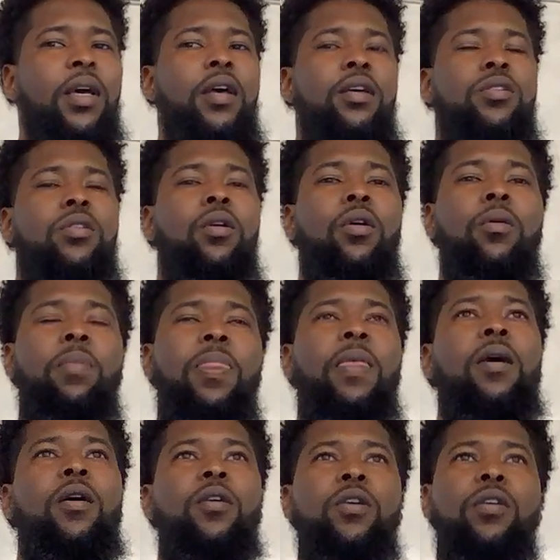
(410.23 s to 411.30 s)
So
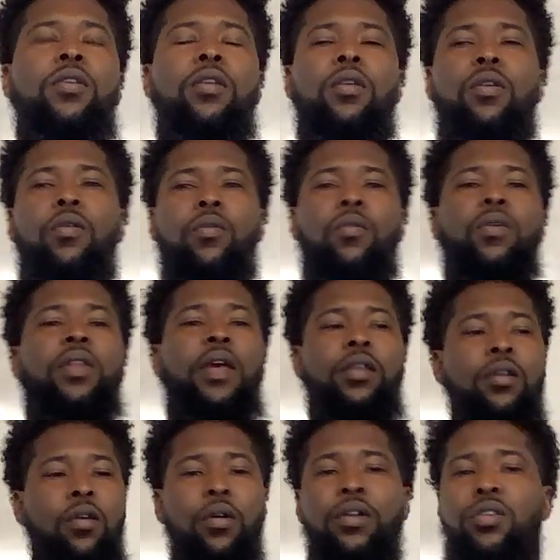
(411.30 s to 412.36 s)
then you're
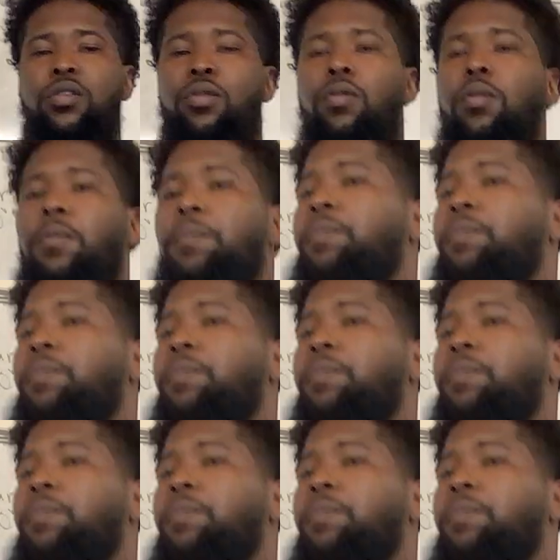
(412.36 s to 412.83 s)
going to,